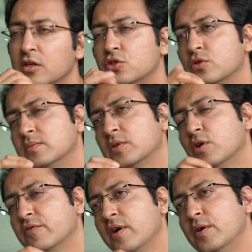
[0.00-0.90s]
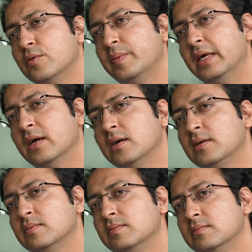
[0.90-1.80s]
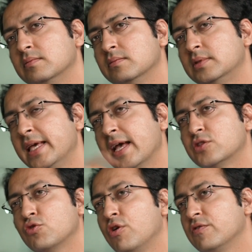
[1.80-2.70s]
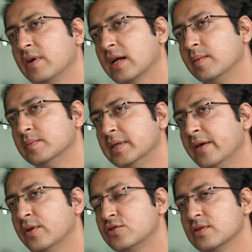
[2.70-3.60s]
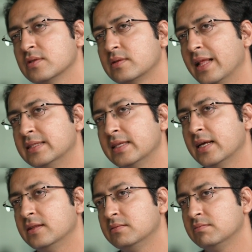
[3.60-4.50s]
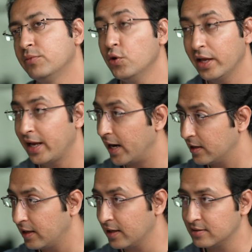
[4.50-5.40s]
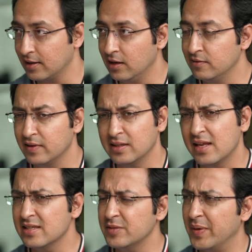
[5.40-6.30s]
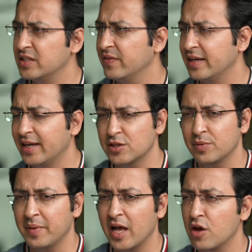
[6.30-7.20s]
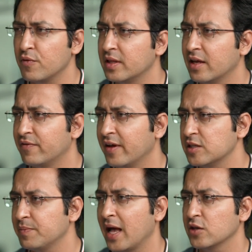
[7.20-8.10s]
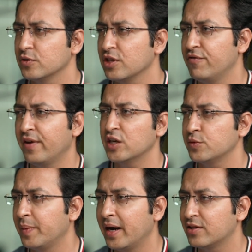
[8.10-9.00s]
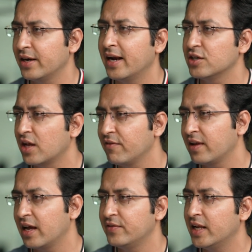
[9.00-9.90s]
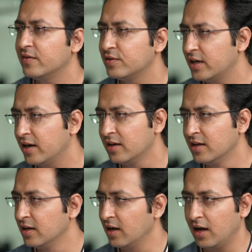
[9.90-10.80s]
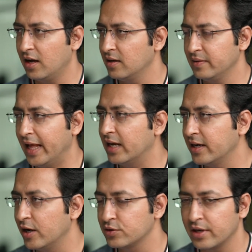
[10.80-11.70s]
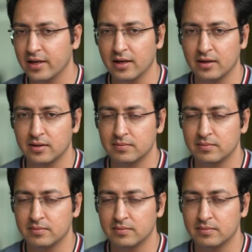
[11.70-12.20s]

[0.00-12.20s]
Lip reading: So, if I were to be a CXO of a company, which is, let's say, beauty category itself, there's a specific niche, maybe Ayurvedic face packs, which are fresh, made, 3-day shelf life delivered, like a D2C